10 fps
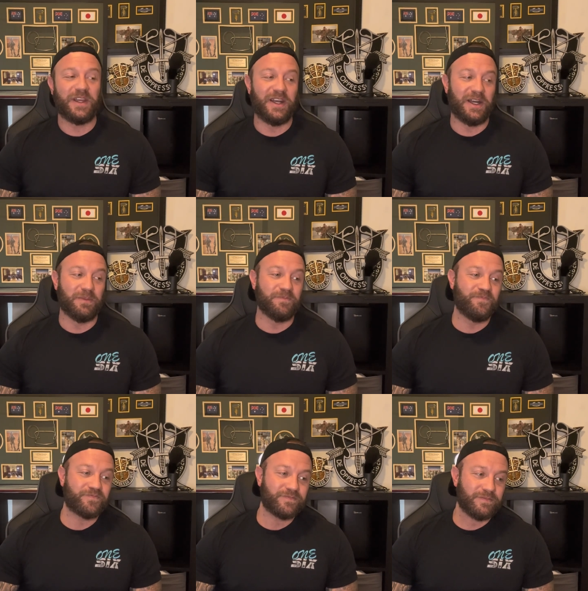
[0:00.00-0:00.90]
Um,
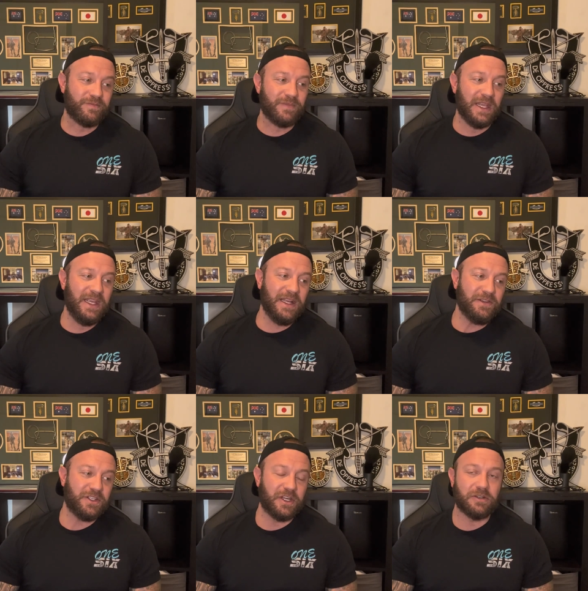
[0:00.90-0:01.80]

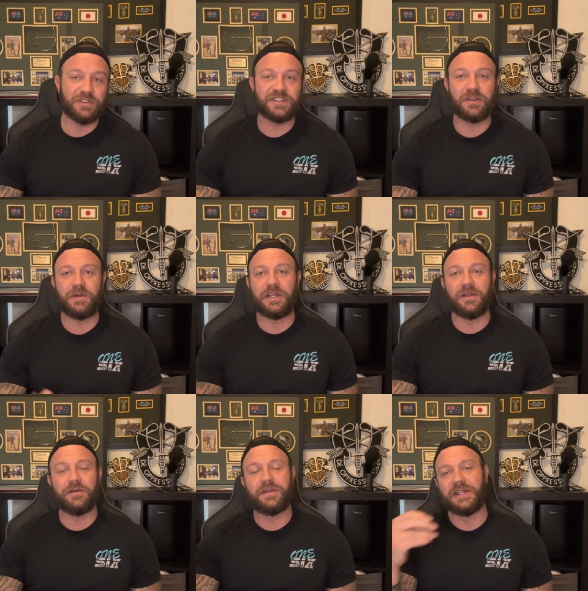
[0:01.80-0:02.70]
and, you know, just so many
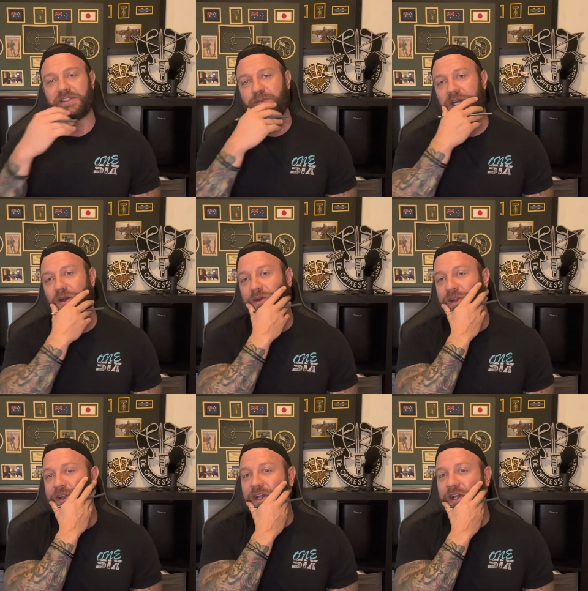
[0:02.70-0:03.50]
other things about,